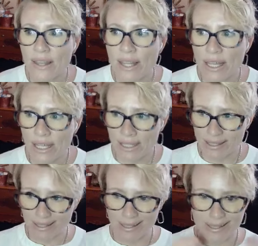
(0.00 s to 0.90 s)

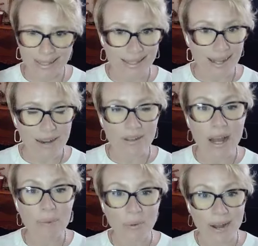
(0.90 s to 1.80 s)
it's kind of come
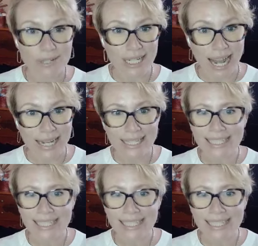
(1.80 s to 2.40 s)
around again.